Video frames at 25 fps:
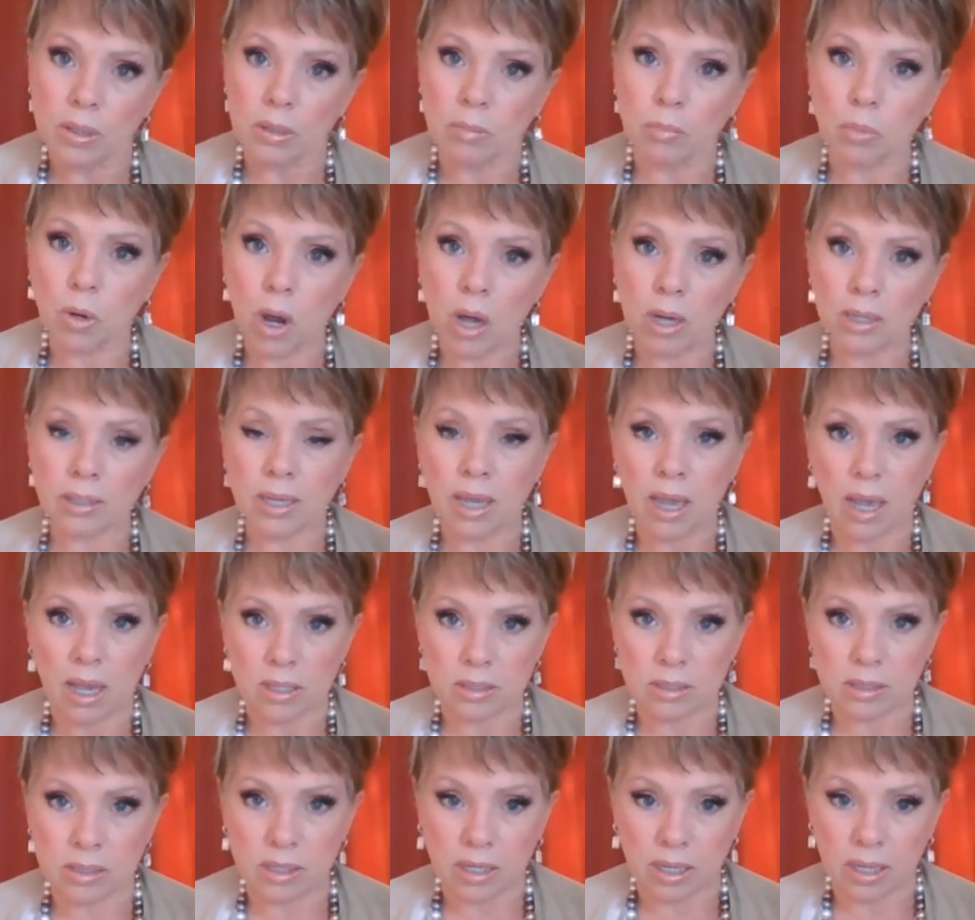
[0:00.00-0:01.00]

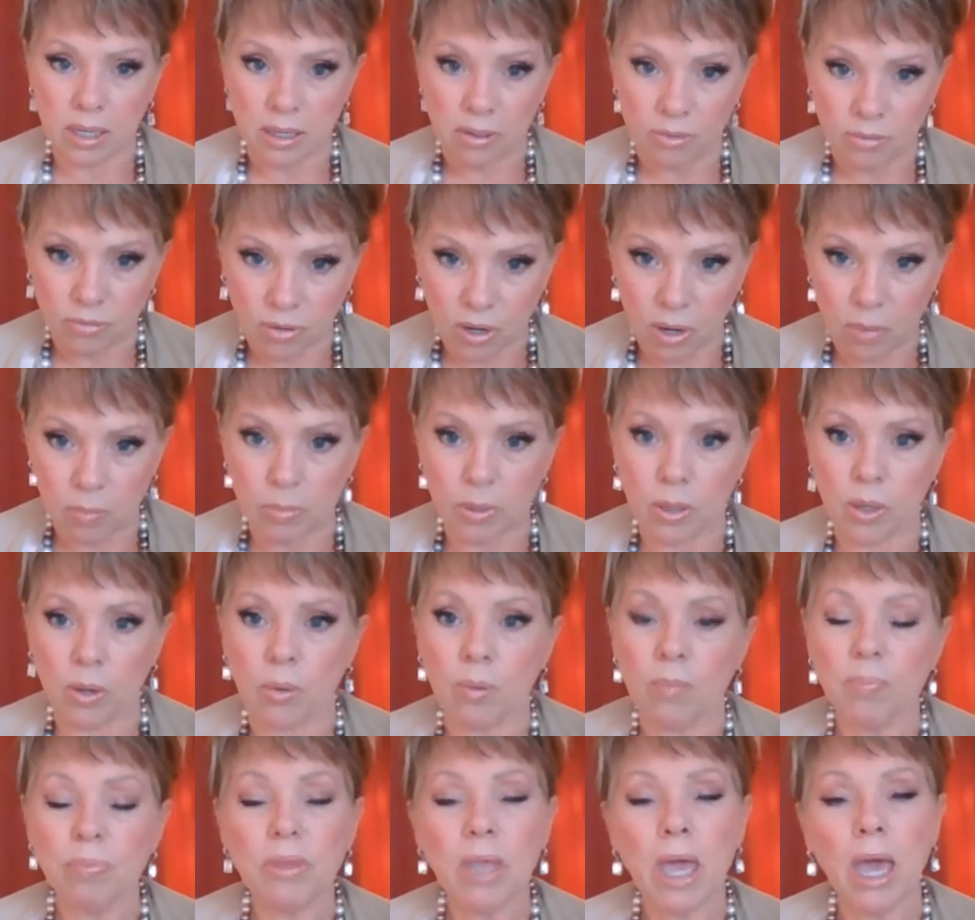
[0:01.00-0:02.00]
broadcasting from you
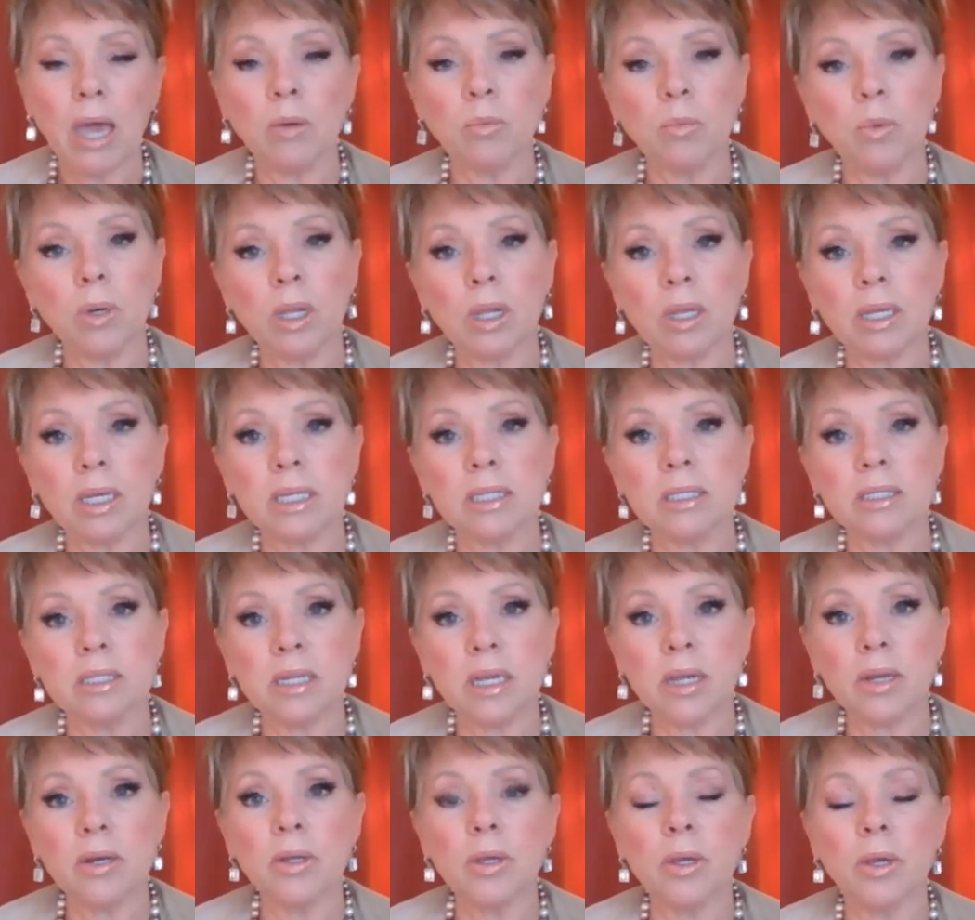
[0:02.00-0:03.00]
and will
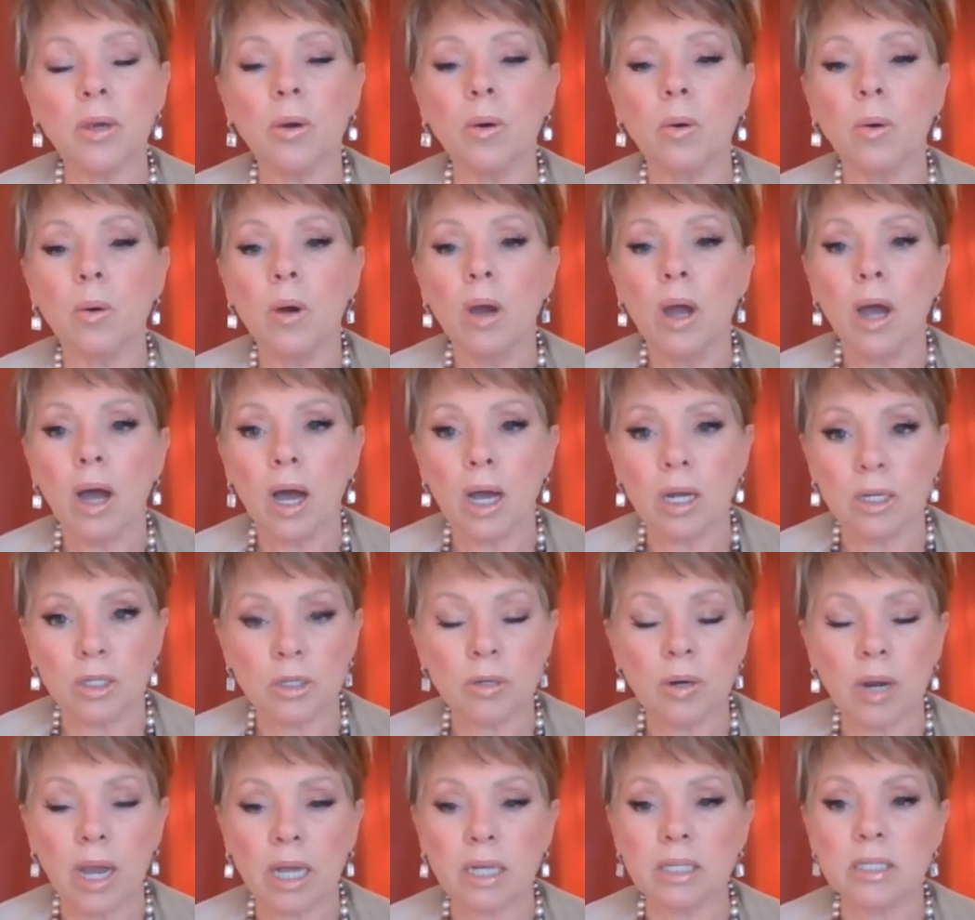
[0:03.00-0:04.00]
continue
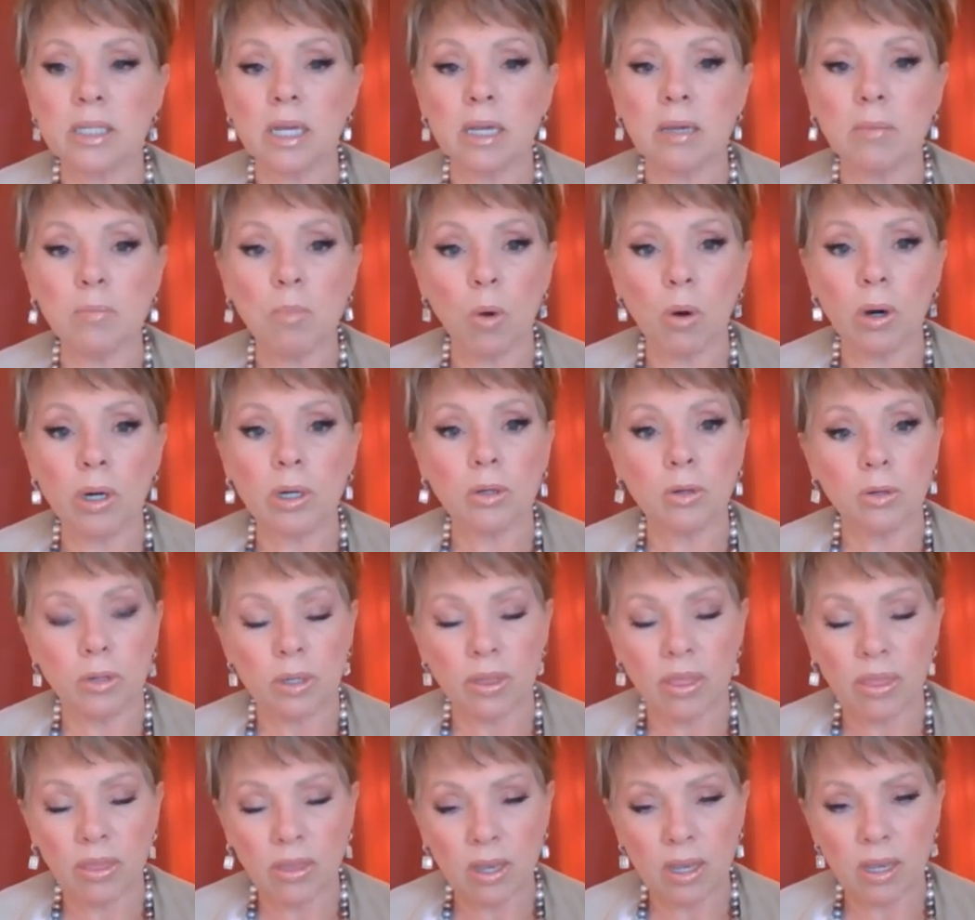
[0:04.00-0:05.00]
attracting more
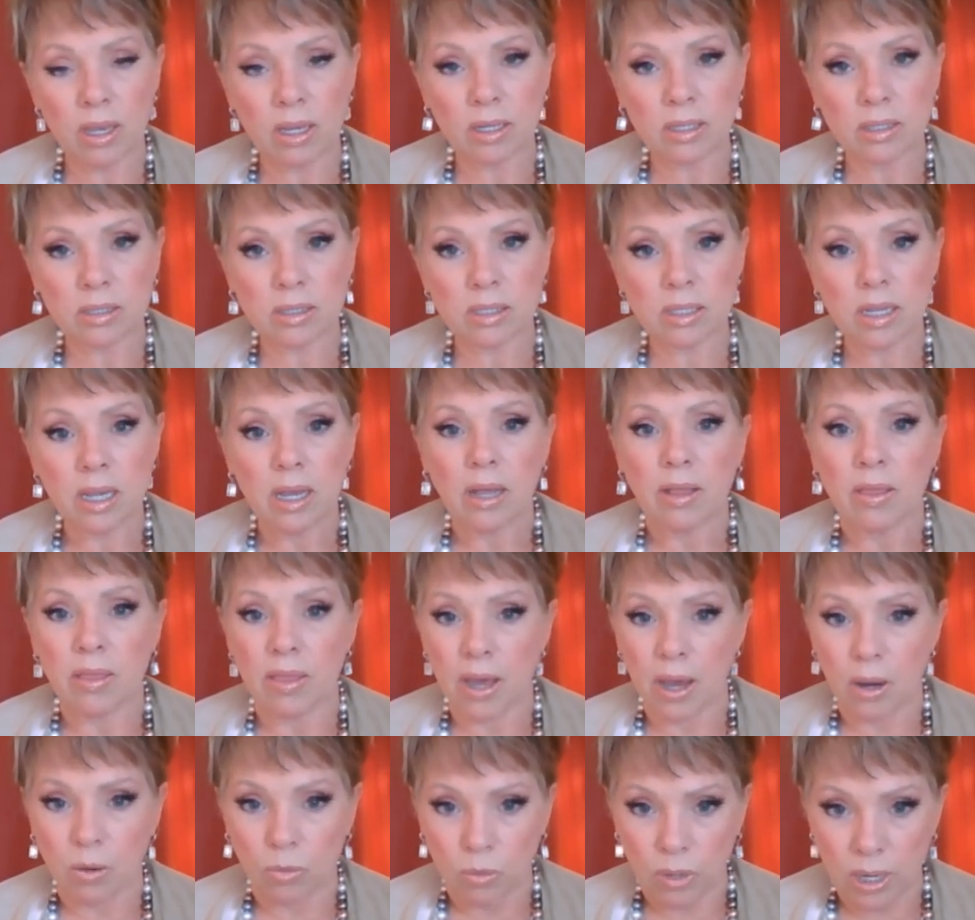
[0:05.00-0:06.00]
good things
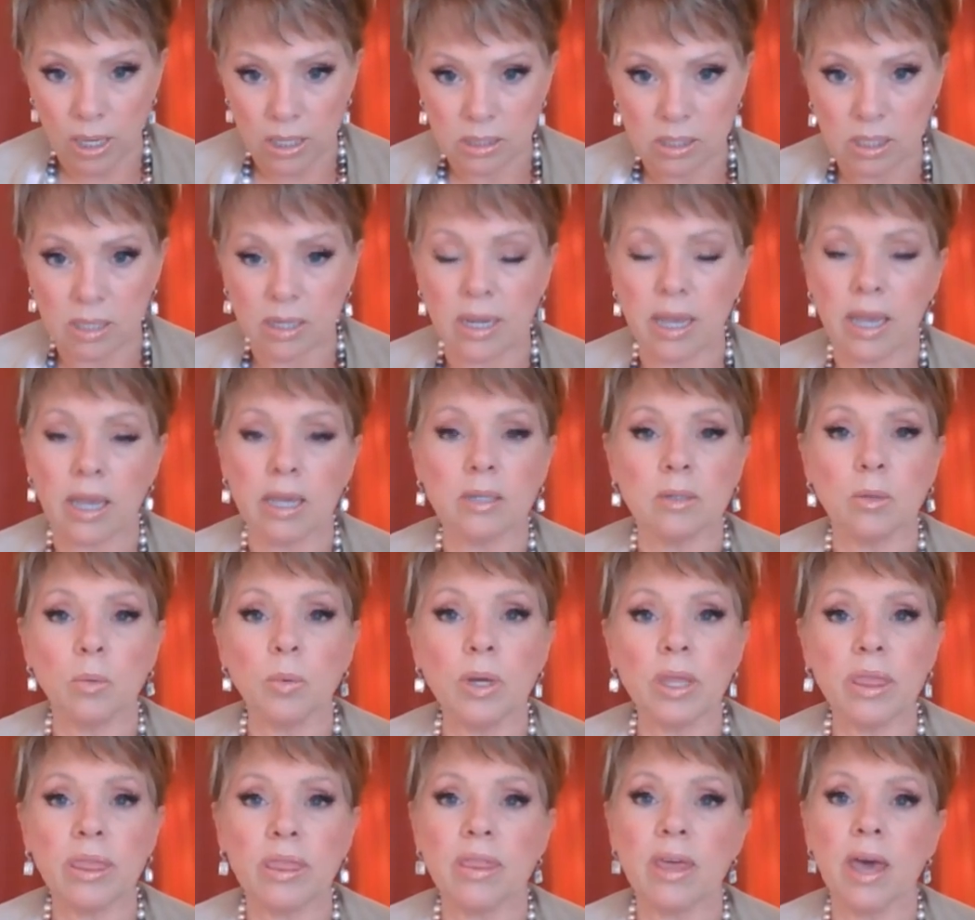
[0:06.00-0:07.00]
that resonate
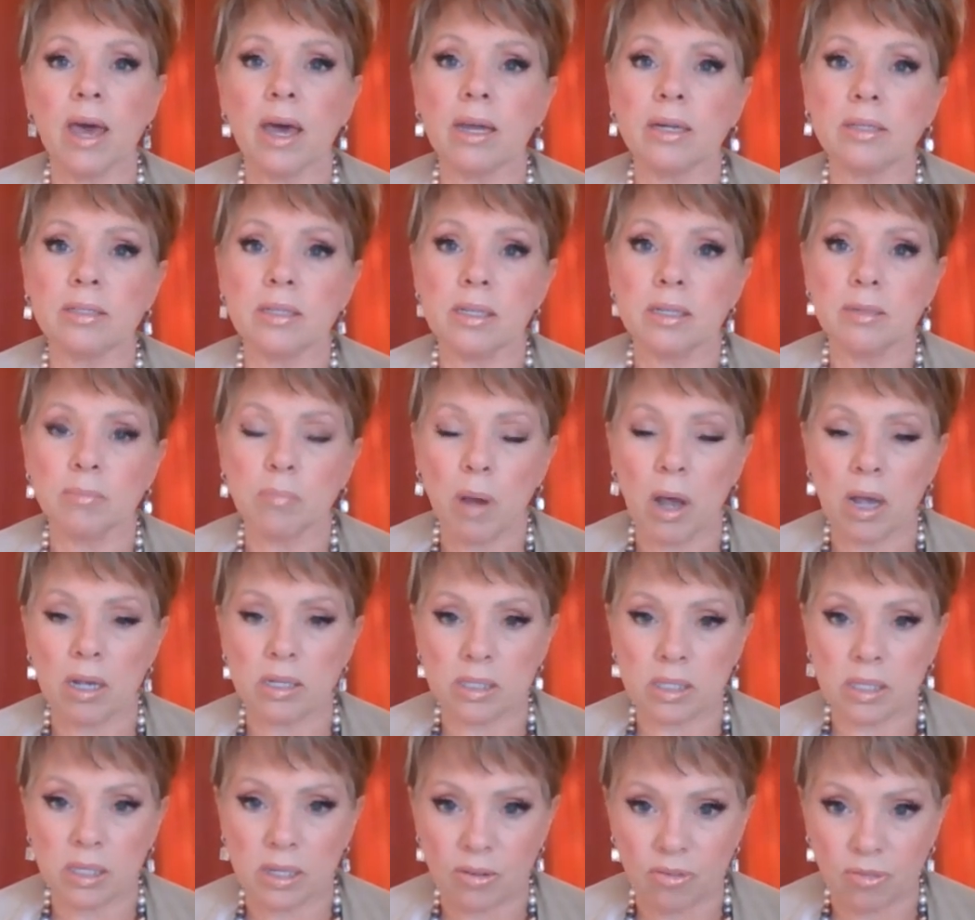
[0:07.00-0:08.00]
with that
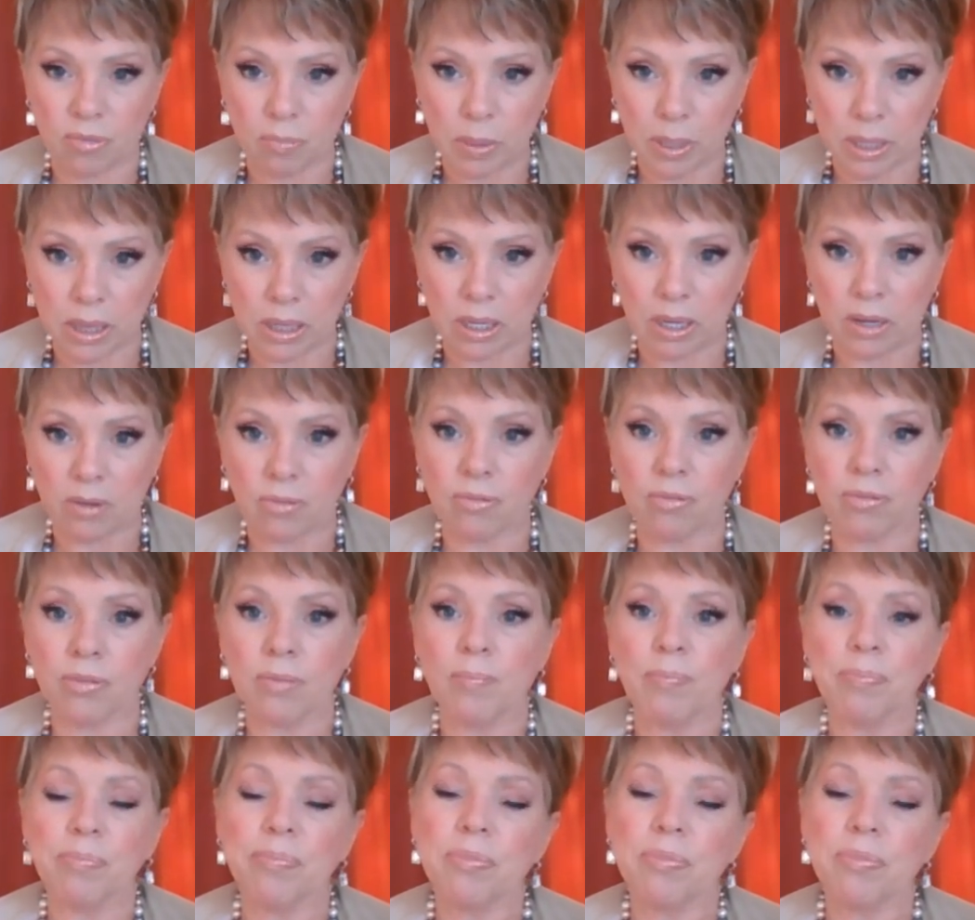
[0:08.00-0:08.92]
positive belief.